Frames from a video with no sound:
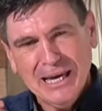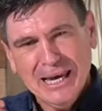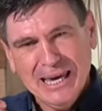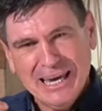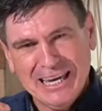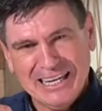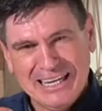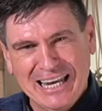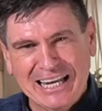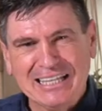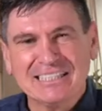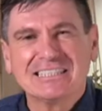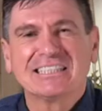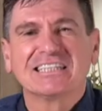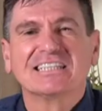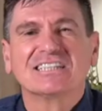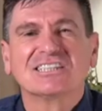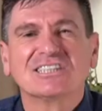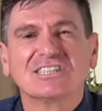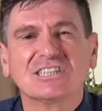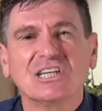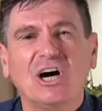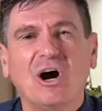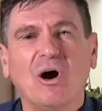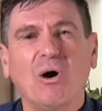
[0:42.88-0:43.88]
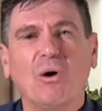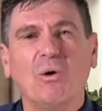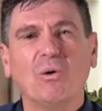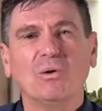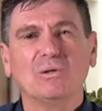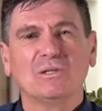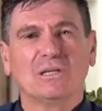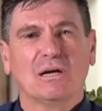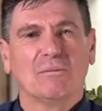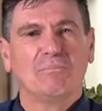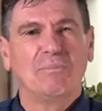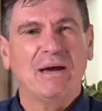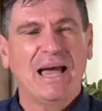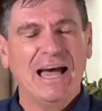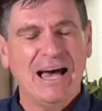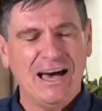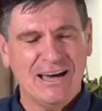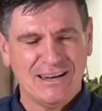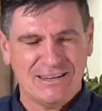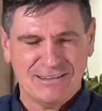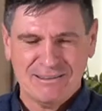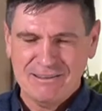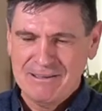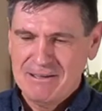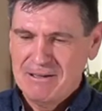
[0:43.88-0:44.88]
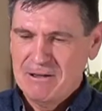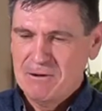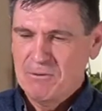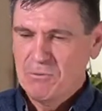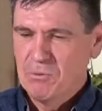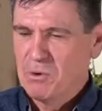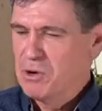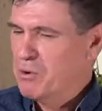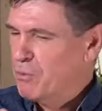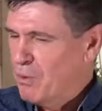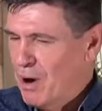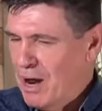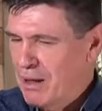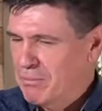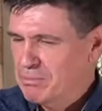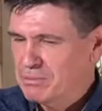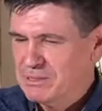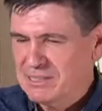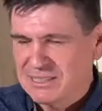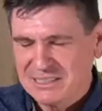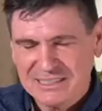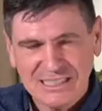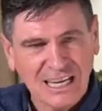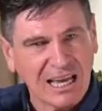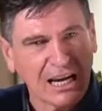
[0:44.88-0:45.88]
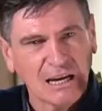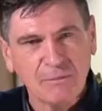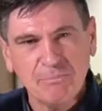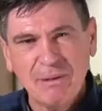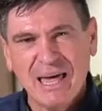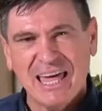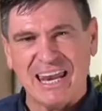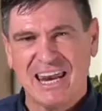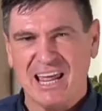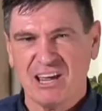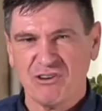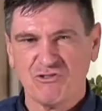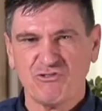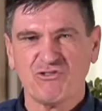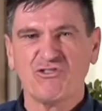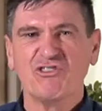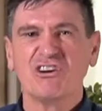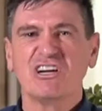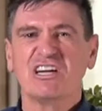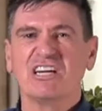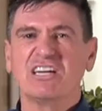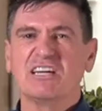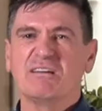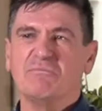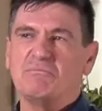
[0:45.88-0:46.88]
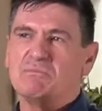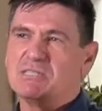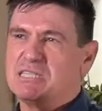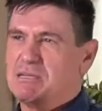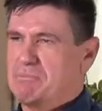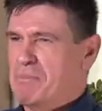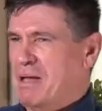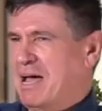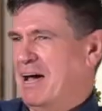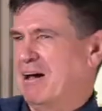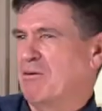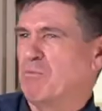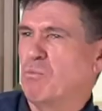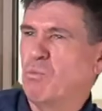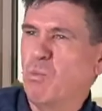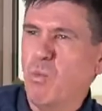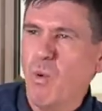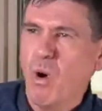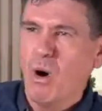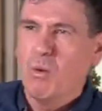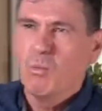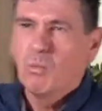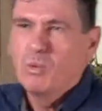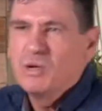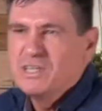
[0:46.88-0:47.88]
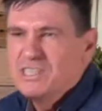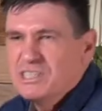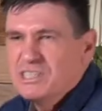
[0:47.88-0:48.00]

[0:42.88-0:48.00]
actually told about, we were able to tell about our dreams, about what we